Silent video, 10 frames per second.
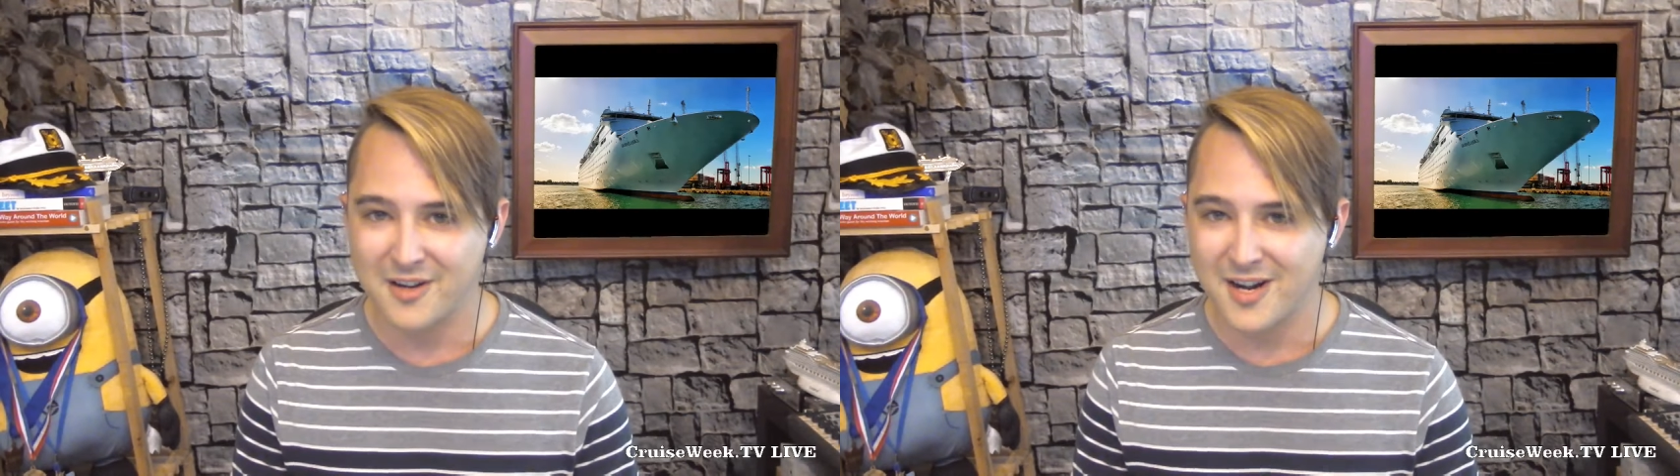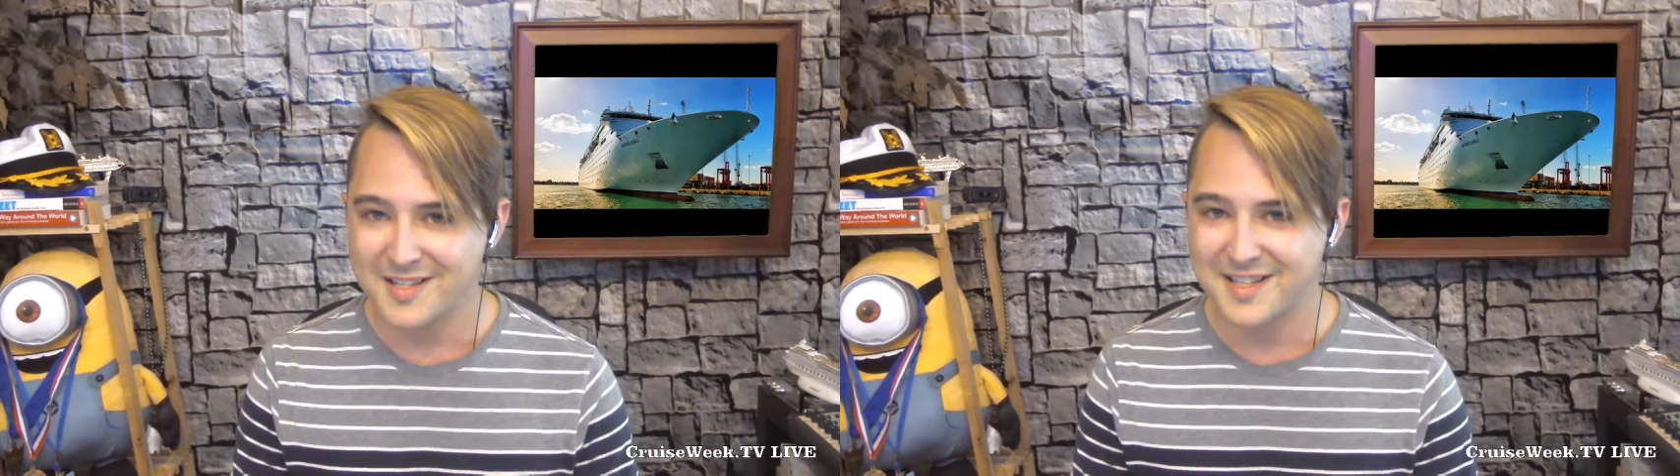
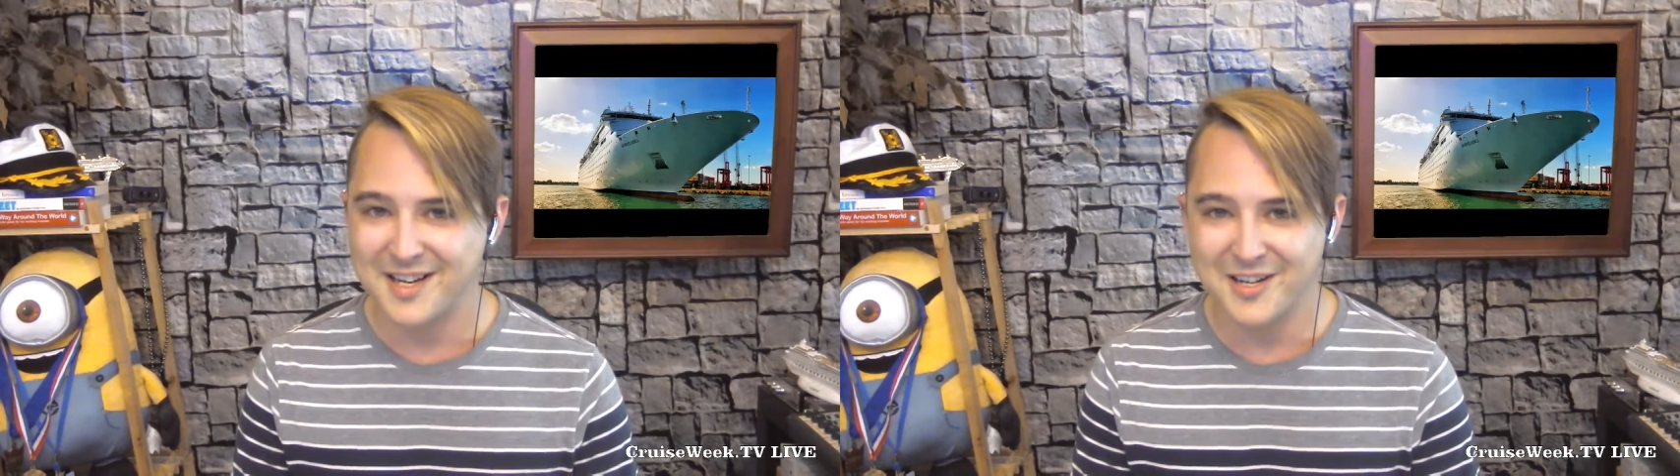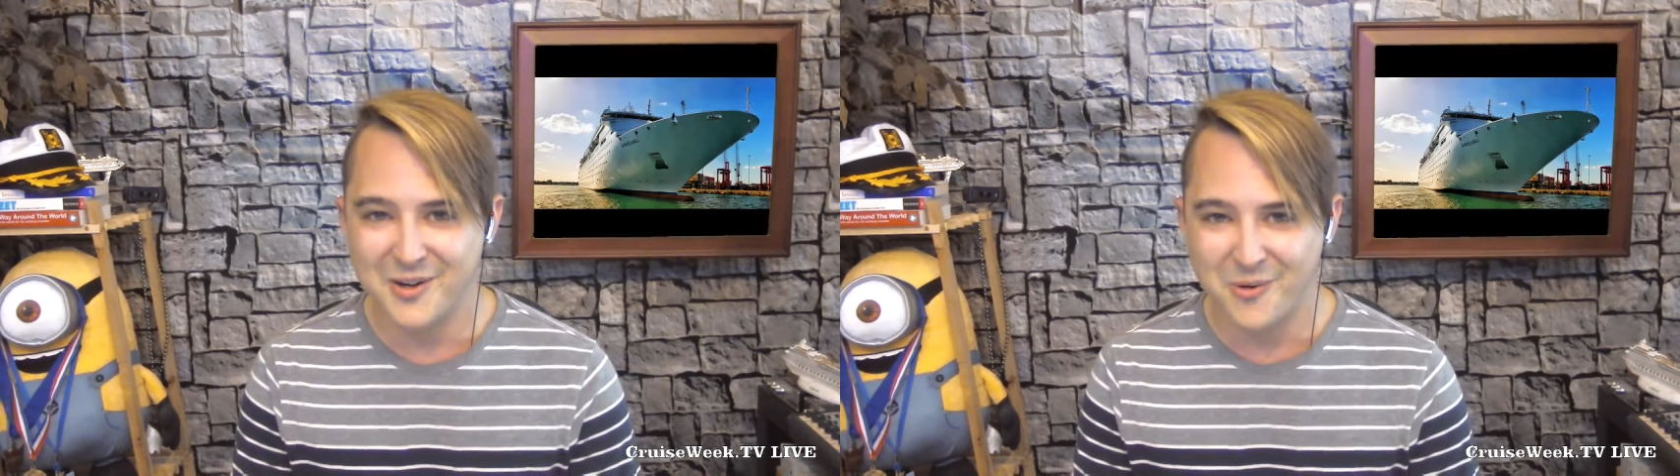Costa
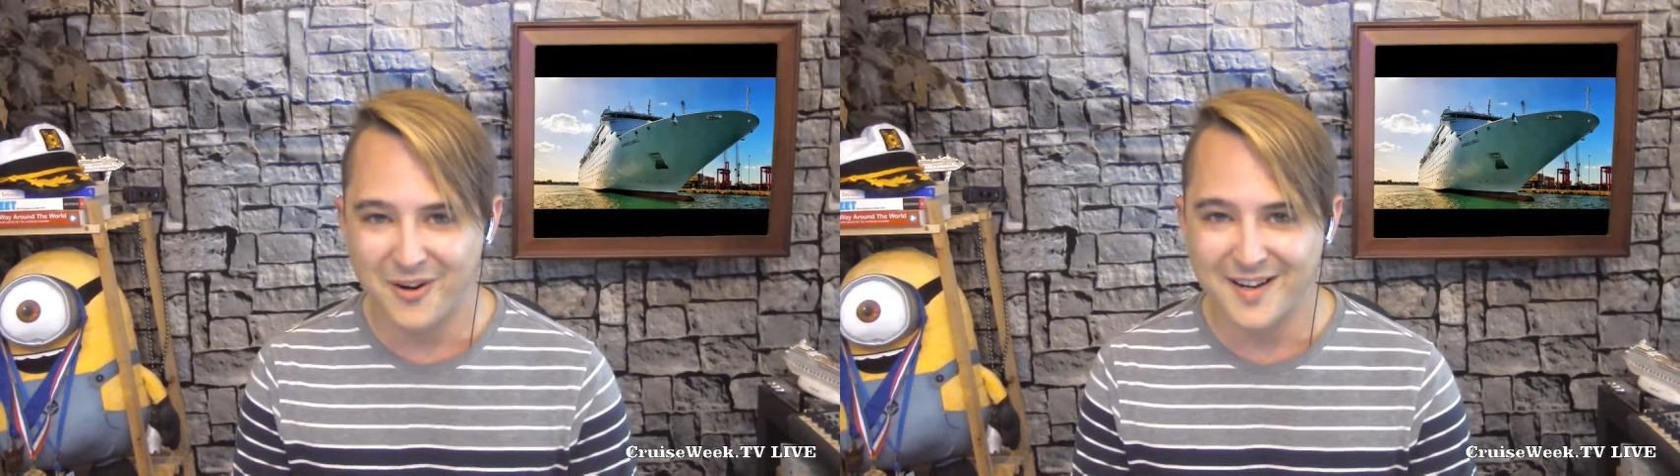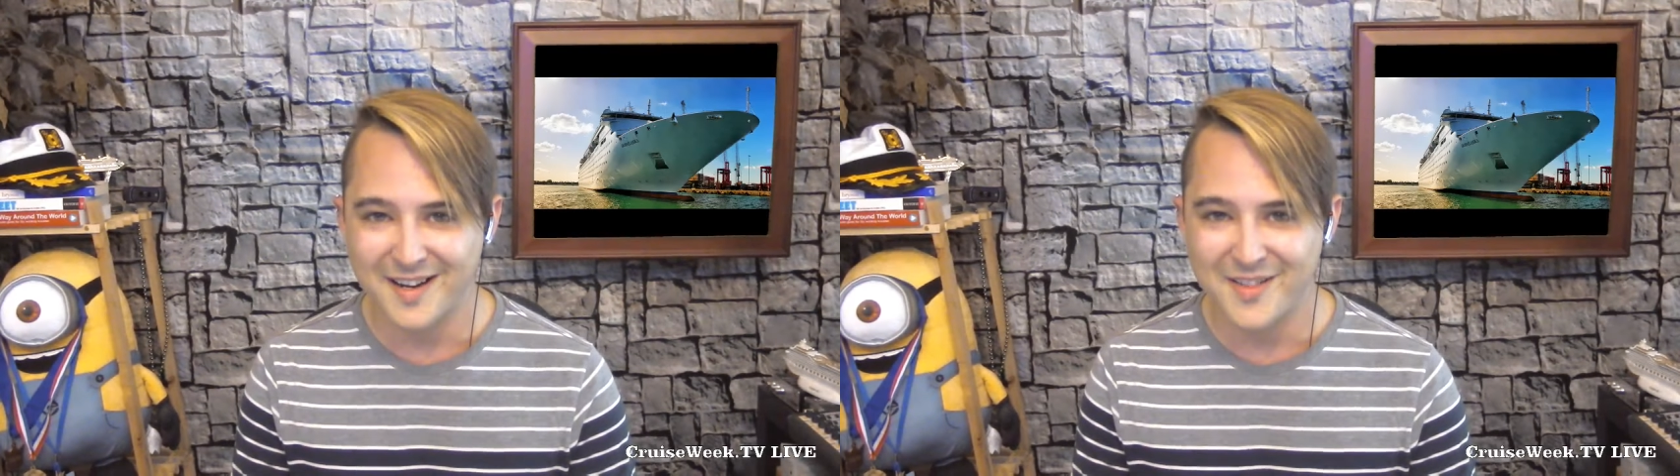Concordia,